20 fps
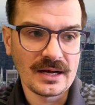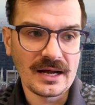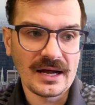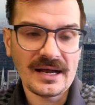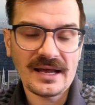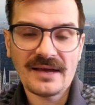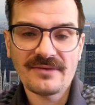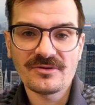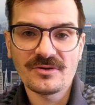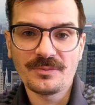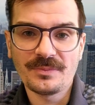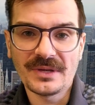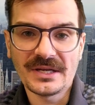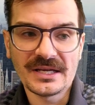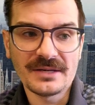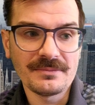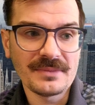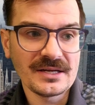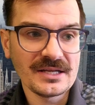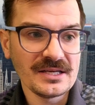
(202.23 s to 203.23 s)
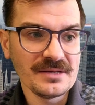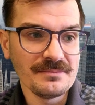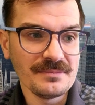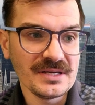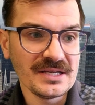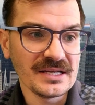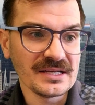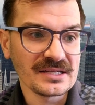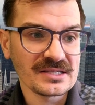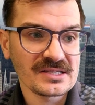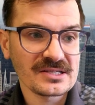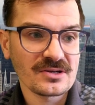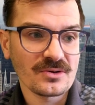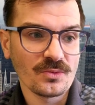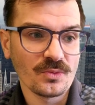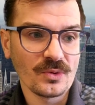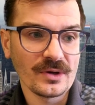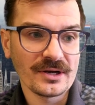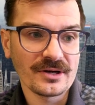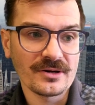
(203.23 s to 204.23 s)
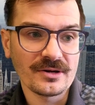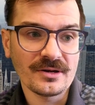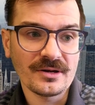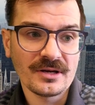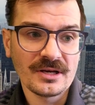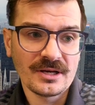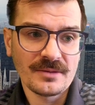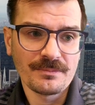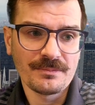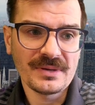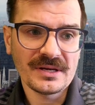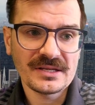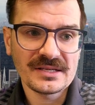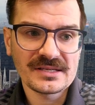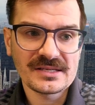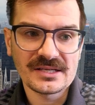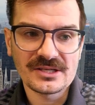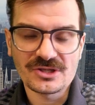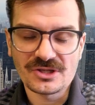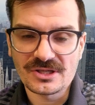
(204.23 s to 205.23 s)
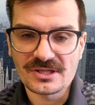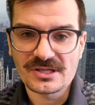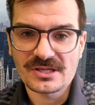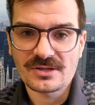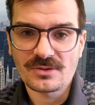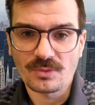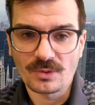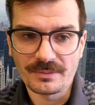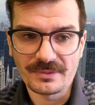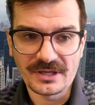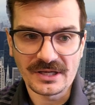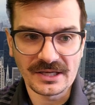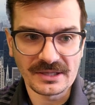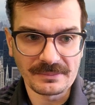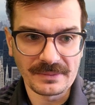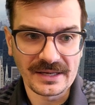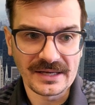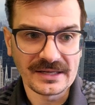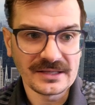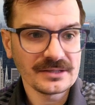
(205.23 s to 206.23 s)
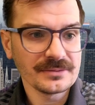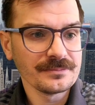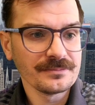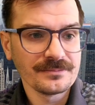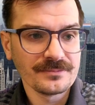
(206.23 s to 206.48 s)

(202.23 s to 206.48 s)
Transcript: I haven't been in many meetings where big decisions were being made,